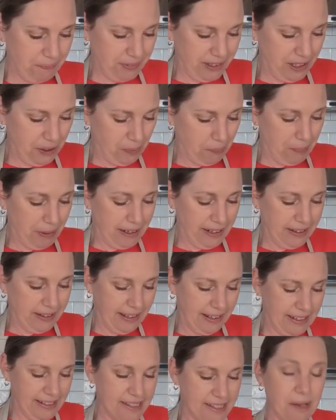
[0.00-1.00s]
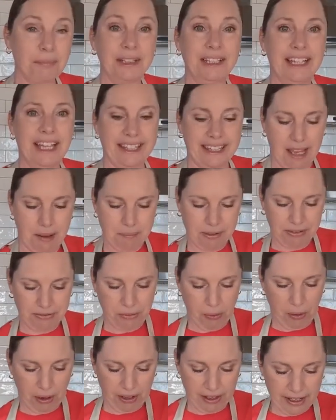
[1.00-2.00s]
you know, been in something like that
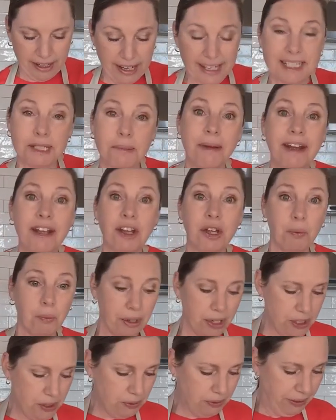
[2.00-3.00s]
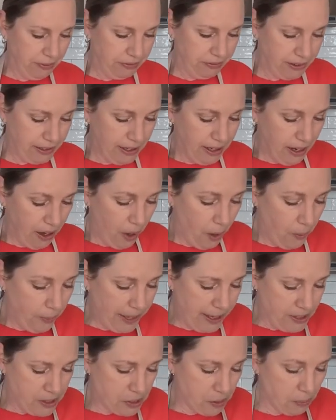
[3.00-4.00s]
before, depending on where you live.
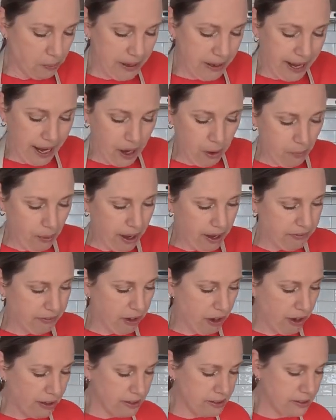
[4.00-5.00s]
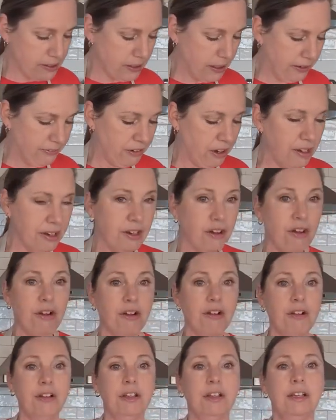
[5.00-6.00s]
Okay, so now I've got it
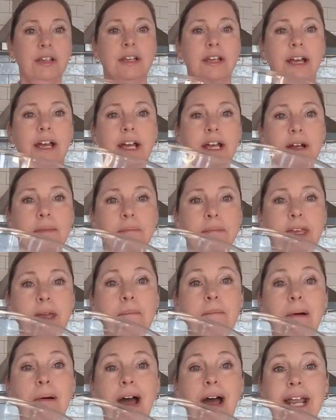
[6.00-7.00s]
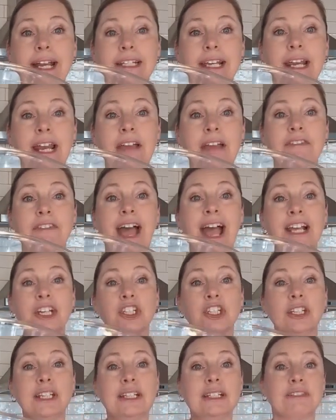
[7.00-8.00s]
all combined, and I've
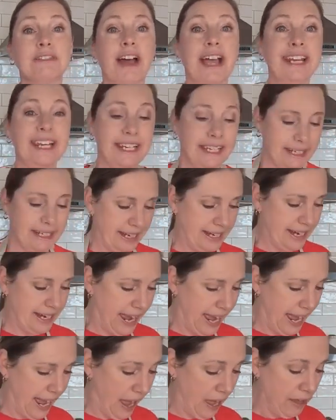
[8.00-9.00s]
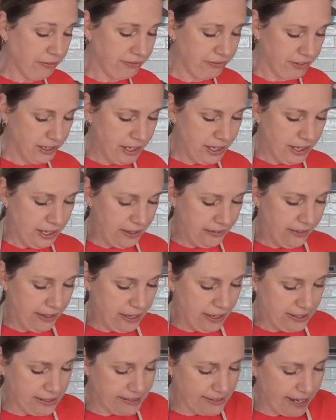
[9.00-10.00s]
actually divided it in half.
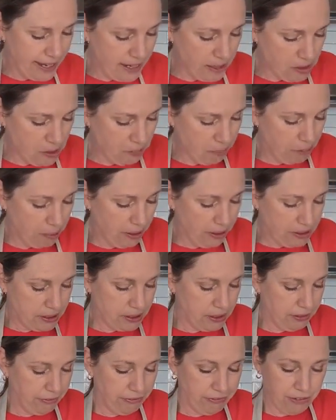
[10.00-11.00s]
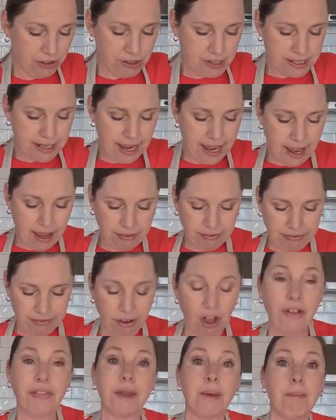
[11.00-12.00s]
They say to put the first half
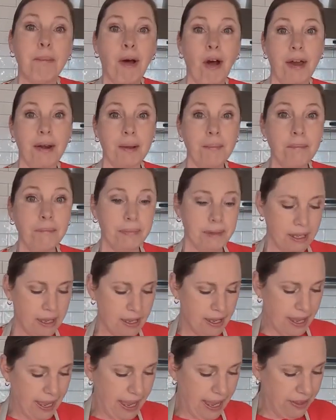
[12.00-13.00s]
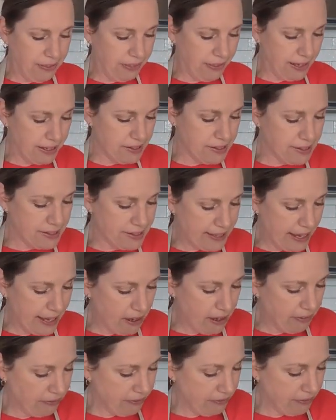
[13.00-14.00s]
on the bottom and then
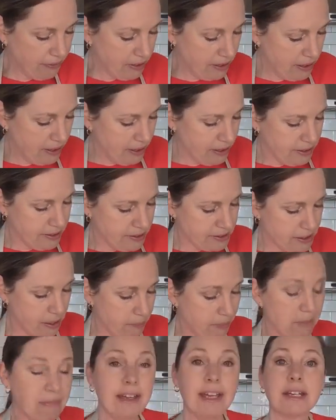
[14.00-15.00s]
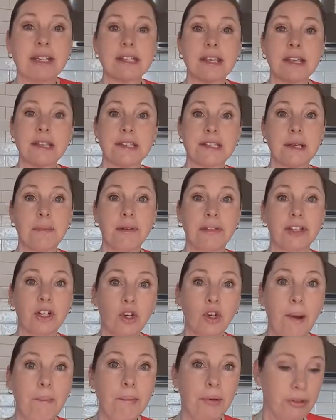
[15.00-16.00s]
save some of the
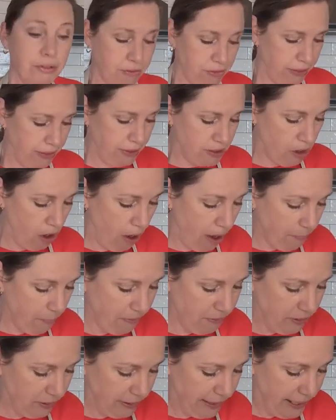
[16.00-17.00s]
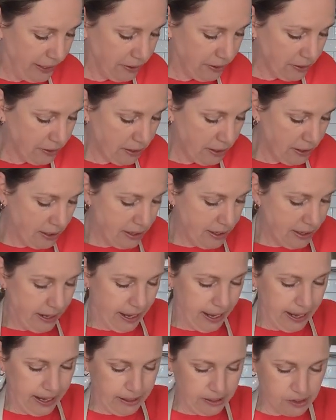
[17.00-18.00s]
crumble for the top for later.
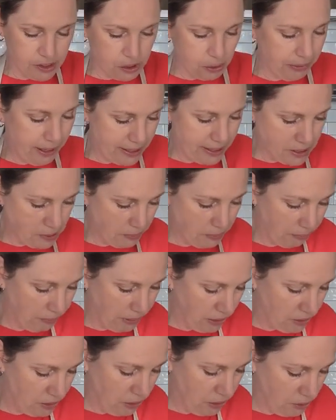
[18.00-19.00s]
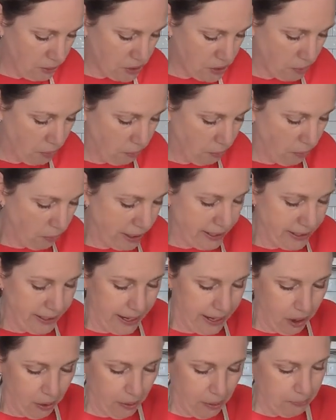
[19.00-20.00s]
And so that's what I'm going to do. So right
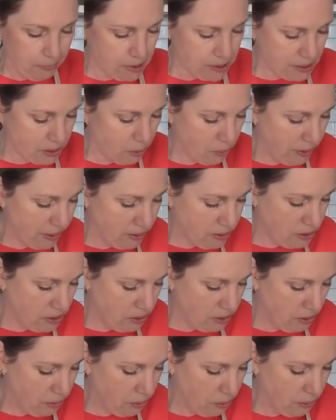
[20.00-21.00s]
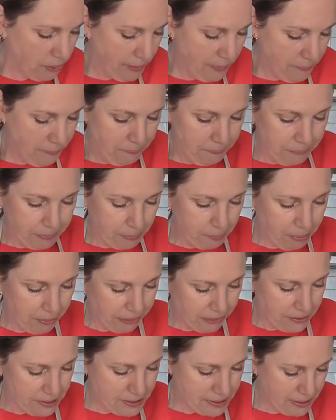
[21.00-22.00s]
now I'm just going to
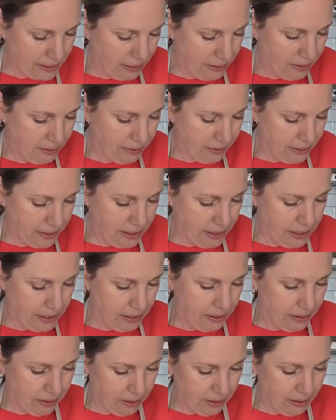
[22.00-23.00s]
put this in the